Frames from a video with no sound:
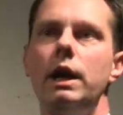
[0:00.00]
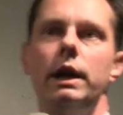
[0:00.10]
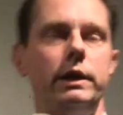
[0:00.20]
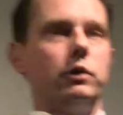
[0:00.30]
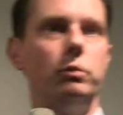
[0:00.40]

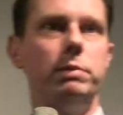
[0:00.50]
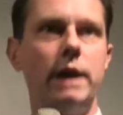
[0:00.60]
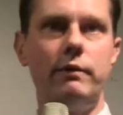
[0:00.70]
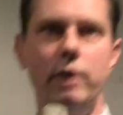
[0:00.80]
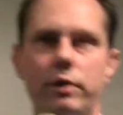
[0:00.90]
It could be
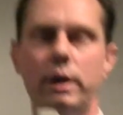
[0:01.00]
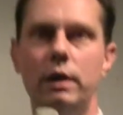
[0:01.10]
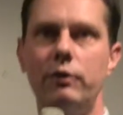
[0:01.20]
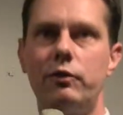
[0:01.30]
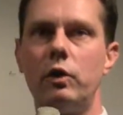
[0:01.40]

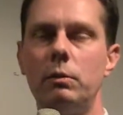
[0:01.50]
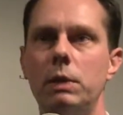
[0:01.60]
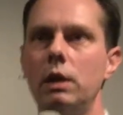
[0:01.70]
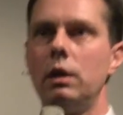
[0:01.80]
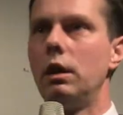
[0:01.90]
everything
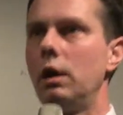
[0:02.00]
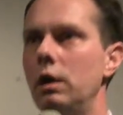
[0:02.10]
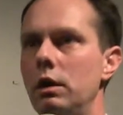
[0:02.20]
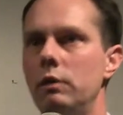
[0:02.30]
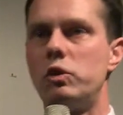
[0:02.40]
from
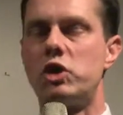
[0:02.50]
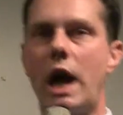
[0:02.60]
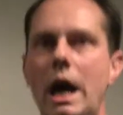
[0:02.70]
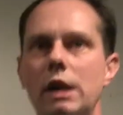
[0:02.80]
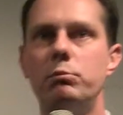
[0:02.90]

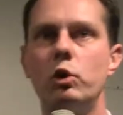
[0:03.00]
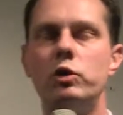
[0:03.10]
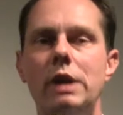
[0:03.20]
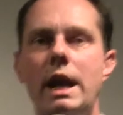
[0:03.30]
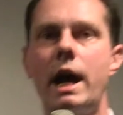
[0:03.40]
Charles
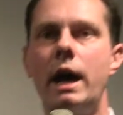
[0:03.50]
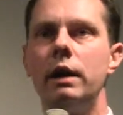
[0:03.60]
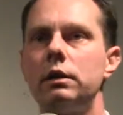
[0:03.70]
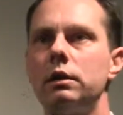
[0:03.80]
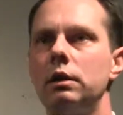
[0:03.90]
Baudelaire,